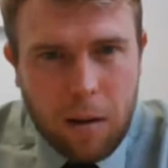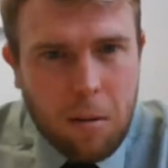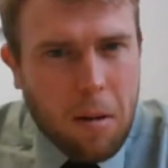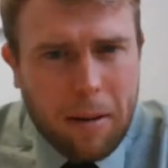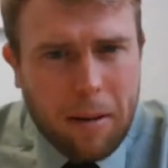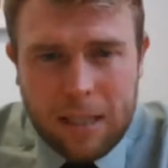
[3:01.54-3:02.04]
It
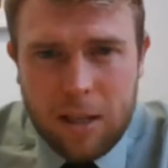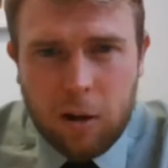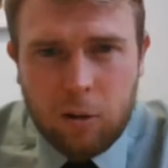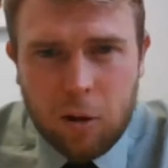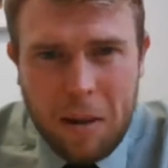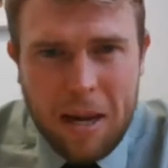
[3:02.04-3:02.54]
may be
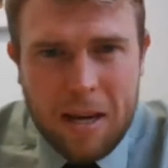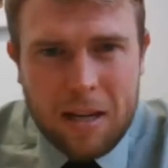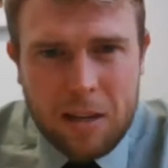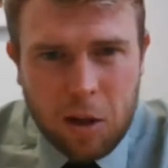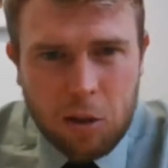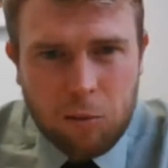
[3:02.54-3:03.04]
external
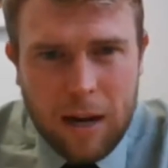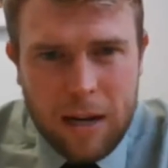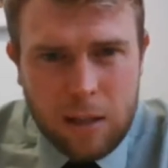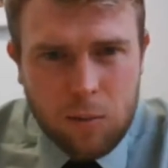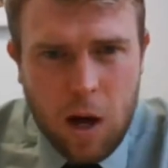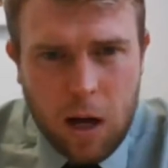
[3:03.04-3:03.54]
speakers and
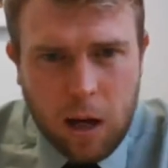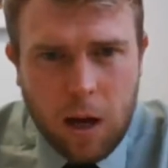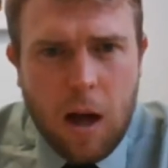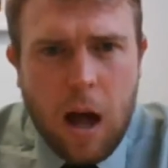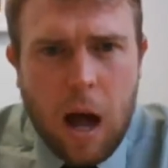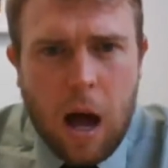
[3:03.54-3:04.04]
careers work.
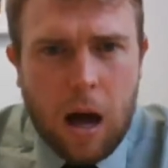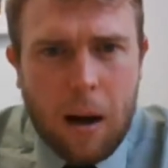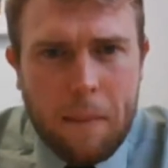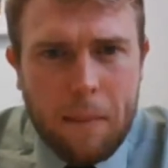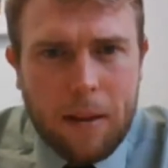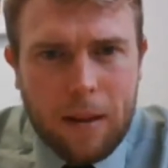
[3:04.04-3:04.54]

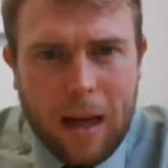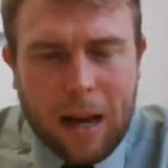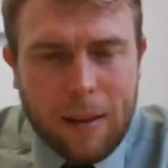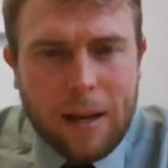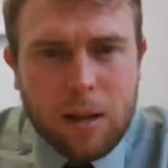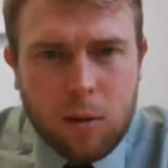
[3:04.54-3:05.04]
But that
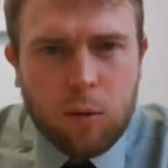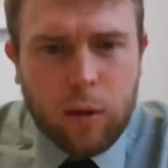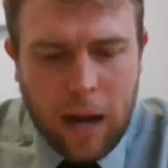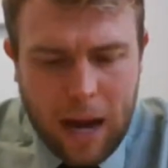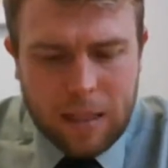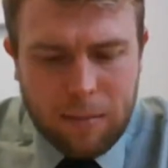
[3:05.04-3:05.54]
pastoral
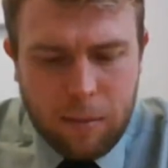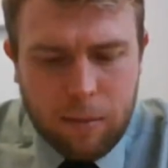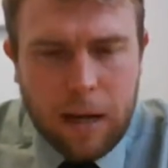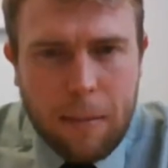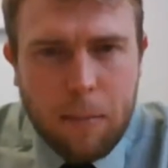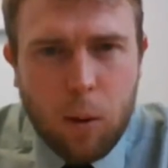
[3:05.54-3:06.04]
care is going to be
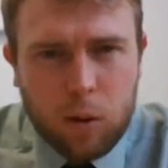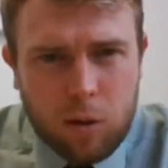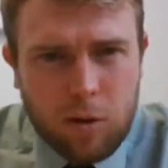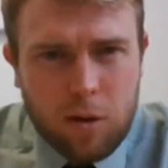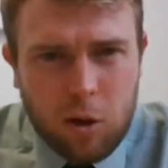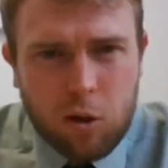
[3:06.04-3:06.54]
really important
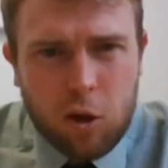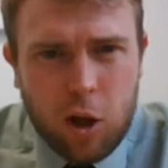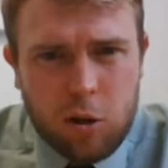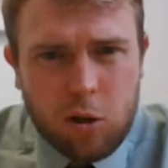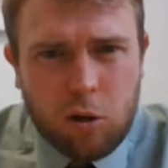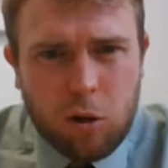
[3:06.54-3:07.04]
to us in your
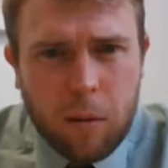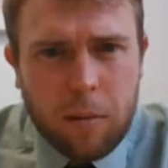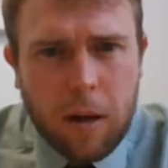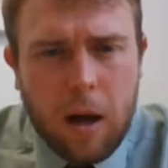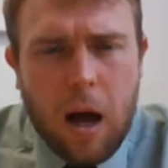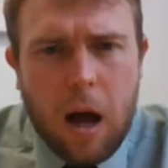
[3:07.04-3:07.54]
tutor group.
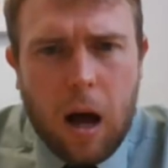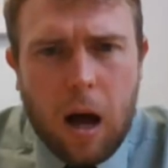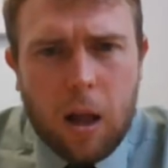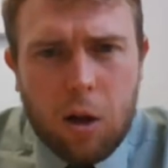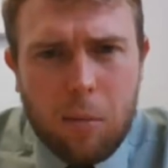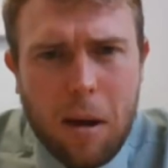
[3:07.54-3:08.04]

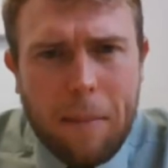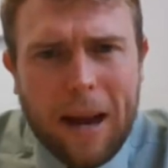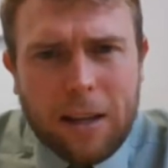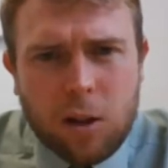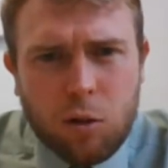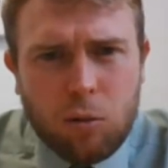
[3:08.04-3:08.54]
There'll be a
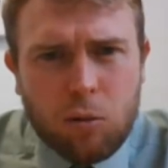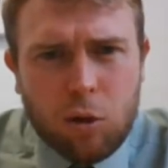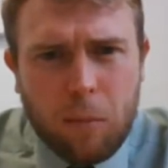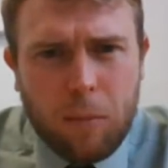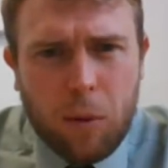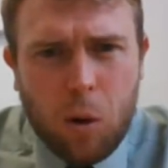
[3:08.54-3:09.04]
pastoral
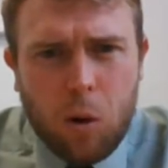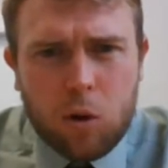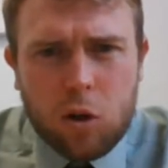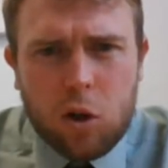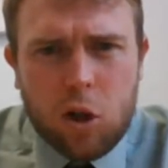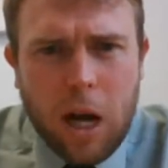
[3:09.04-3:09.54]

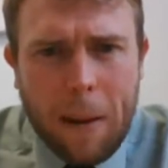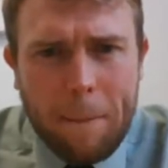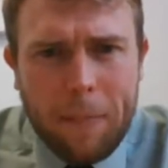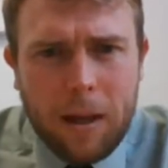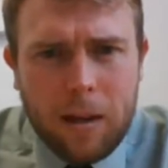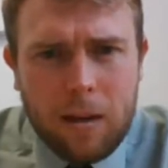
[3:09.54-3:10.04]
support
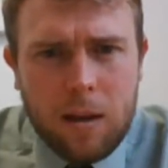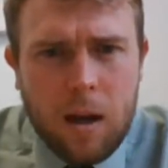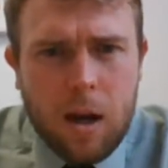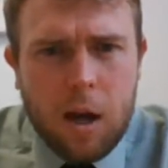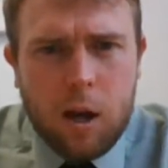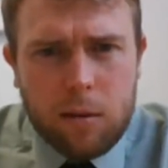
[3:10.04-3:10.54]
champion
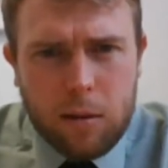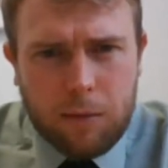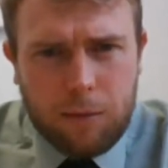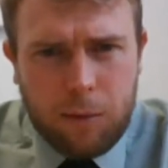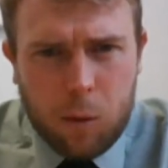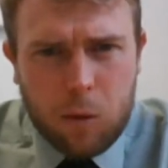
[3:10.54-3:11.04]
who is a
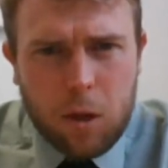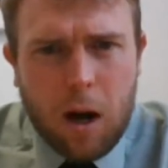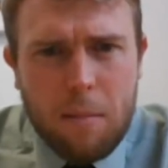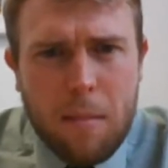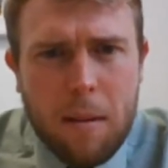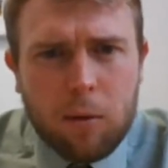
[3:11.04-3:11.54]

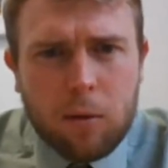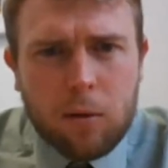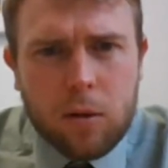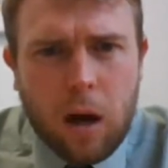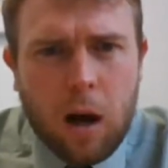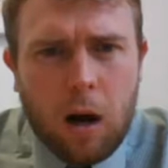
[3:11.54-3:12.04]
full-time member of
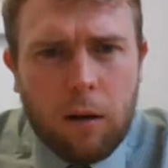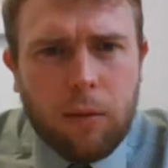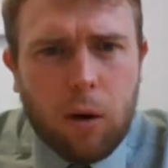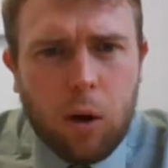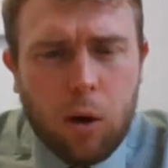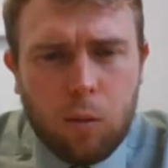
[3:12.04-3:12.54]
staff
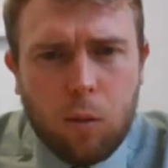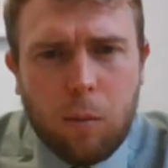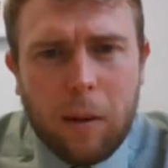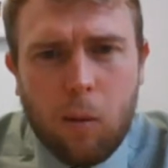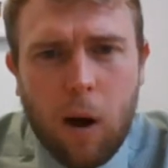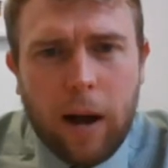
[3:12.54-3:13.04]
who will
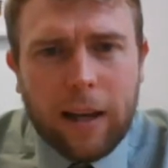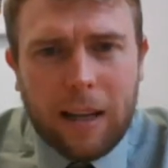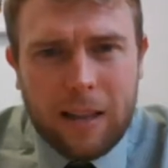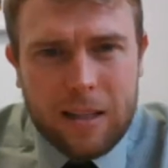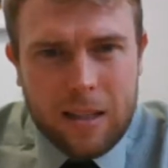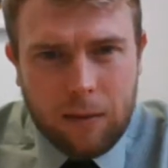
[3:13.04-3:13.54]
be working
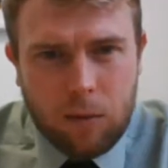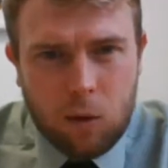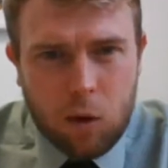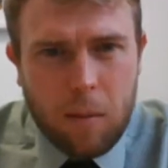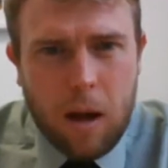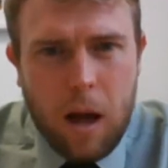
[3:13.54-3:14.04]
in the sixth form